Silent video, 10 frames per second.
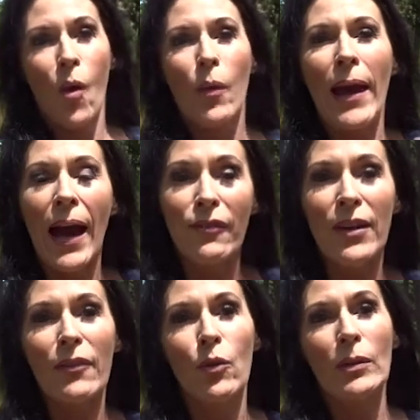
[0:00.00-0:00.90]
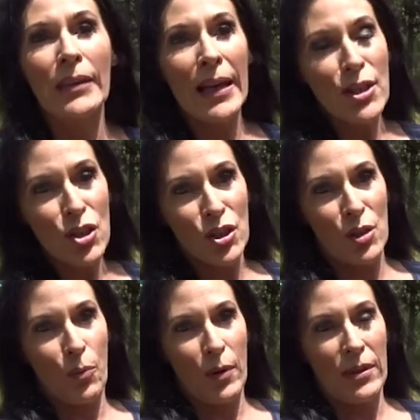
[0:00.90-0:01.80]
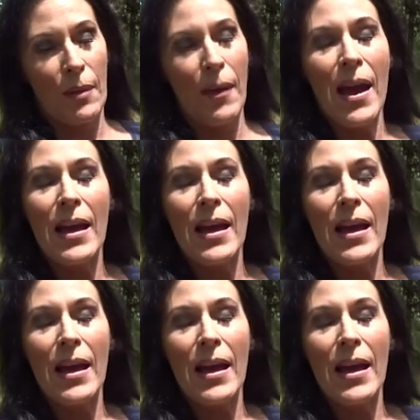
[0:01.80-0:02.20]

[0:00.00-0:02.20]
We have to have a relationship with Him.